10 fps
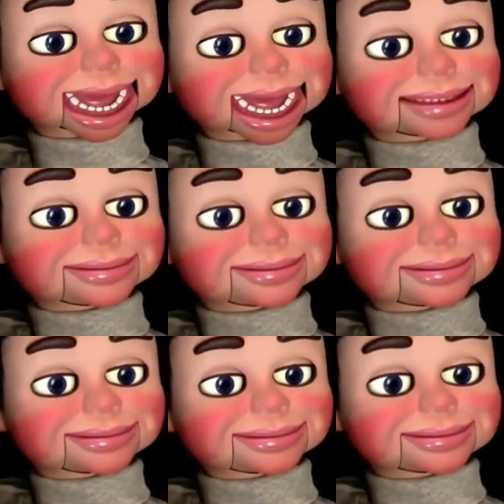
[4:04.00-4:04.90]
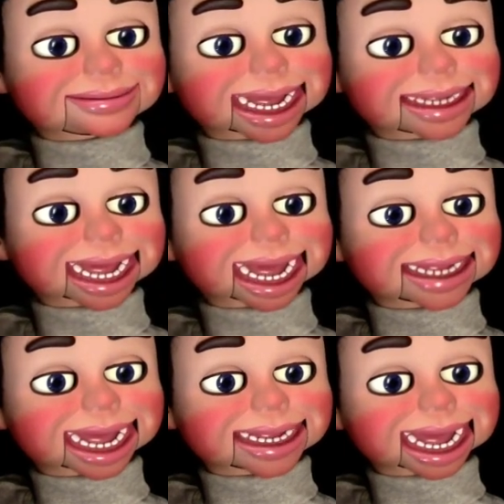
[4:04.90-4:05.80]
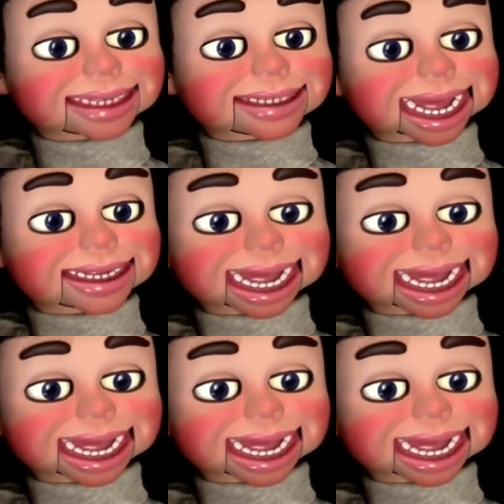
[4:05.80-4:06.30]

Alright. So what we're going to